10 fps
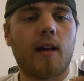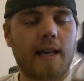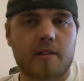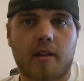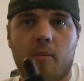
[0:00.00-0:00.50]

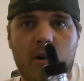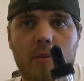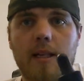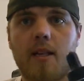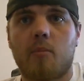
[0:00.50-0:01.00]
Actually, I'll
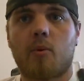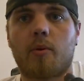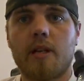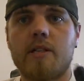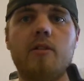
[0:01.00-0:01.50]
probably end up
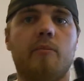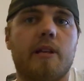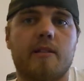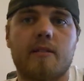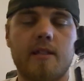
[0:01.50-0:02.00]
ordering 2,
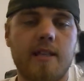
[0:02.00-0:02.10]
because